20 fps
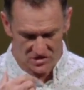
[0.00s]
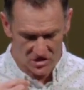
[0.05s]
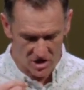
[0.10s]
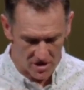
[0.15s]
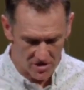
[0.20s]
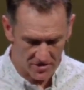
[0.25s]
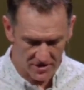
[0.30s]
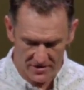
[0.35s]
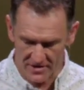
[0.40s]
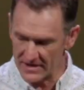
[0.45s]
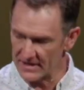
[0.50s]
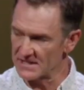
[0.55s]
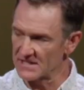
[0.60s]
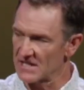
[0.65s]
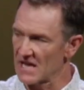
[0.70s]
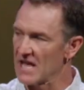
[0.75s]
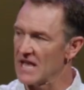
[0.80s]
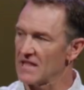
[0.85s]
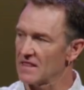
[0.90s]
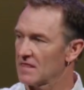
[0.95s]

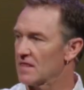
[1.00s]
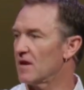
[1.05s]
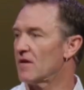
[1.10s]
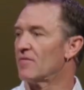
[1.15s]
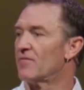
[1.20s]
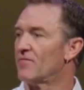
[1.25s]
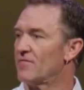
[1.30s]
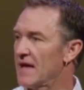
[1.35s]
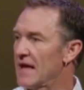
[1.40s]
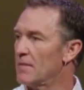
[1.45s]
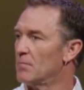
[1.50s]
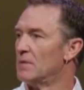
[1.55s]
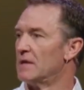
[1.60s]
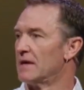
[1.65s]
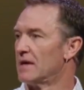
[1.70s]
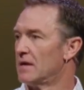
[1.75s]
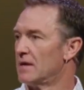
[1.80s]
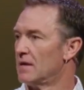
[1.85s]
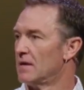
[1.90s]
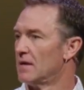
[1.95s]
darkness hit their
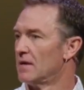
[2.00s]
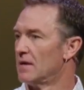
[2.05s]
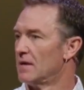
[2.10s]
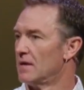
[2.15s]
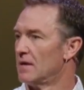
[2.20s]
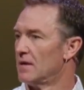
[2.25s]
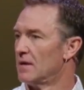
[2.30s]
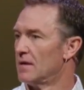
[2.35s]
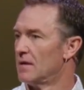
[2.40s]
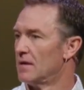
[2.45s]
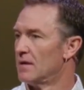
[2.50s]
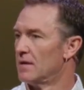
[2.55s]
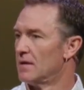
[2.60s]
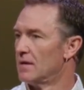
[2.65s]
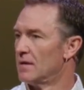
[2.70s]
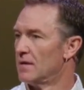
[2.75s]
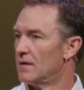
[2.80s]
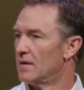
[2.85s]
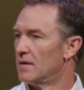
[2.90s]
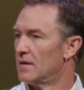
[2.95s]
family.
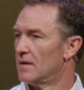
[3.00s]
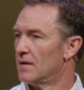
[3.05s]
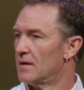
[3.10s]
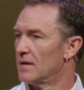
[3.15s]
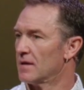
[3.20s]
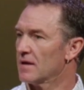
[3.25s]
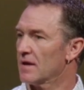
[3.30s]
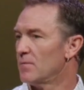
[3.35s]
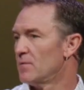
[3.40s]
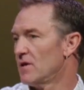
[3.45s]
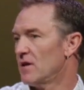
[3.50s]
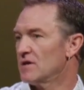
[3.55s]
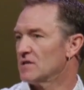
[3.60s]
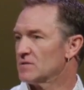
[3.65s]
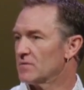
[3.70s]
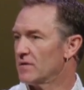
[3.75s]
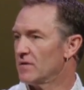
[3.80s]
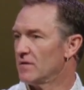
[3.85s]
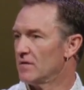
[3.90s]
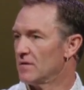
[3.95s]
And can I be
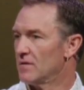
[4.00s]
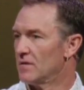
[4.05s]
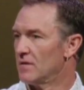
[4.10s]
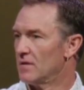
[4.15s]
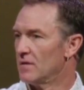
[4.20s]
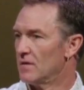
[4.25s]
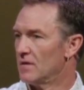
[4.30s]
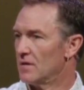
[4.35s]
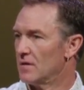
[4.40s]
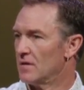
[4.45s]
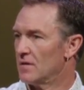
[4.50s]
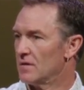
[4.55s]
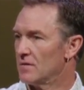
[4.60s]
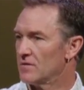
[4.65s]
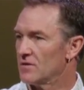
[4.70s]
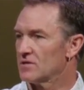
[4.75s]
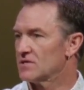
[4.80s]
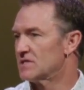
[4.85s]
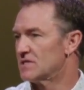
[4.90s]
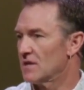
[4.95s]
honest with you?
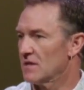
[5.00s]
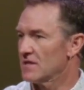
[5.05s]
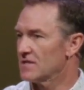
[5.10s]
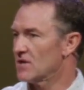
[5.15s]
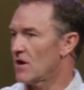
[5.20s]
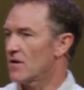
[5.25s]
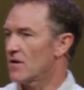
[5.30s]
There's still a